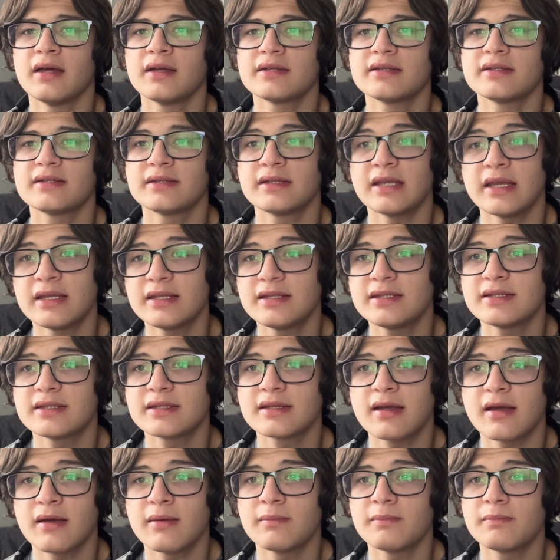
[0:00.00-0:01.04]
states
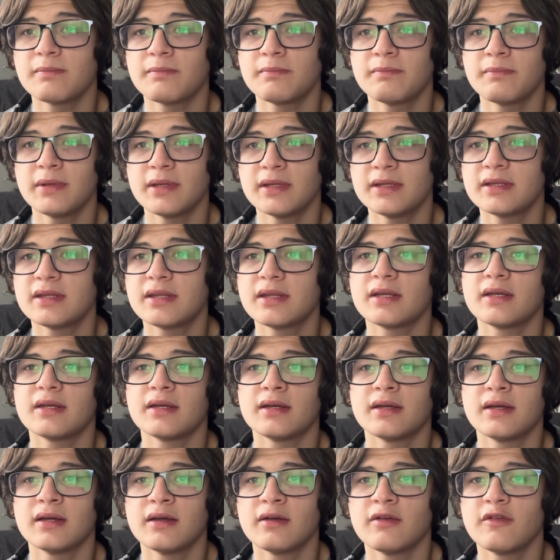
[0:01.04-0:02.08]
compete
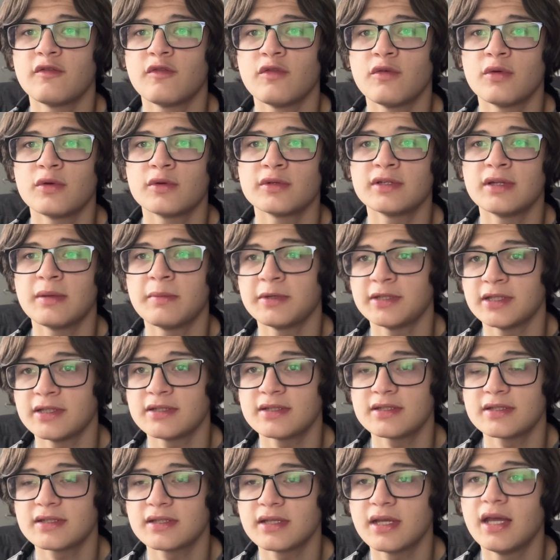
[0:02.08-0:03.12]
for
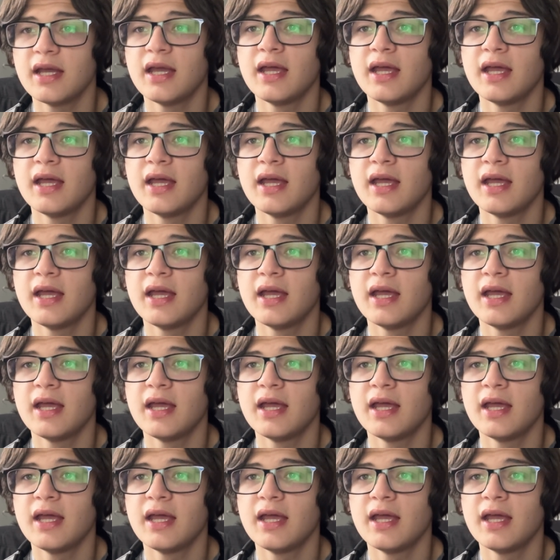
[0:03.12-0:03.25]
dominance